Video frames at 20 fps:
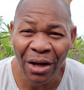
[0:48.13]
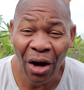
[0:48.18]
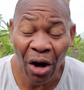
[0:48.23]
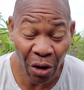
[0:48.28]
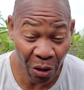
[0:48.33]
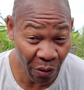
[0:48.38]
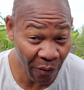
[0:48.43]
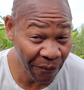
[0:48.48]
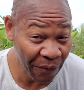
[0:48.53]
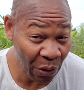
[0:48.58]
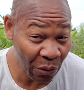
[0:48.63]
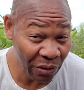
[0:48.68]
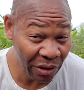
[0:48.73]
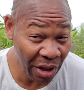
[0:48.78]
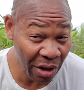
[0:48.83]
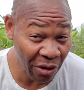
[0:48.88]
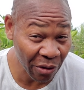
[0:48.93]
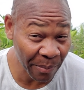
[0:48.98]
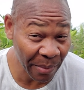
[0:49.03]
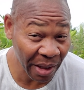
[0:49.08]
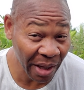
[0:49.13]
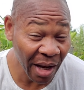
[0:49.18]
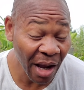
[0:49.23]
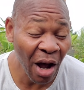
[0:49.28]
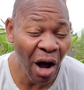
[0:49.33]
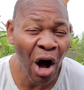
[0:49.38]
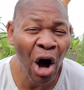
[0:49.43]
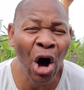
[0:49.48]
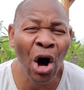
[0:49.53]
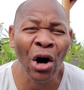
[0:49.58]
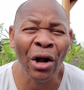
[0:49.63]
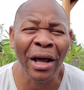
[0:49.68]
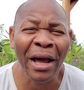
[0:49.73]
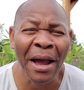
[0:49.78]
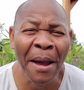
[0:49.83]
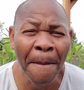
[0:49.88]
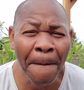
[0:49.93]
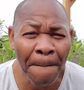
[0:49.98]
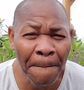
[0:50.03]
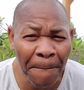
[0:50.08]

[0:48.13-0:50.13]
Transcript: Are you folks hearing me? On a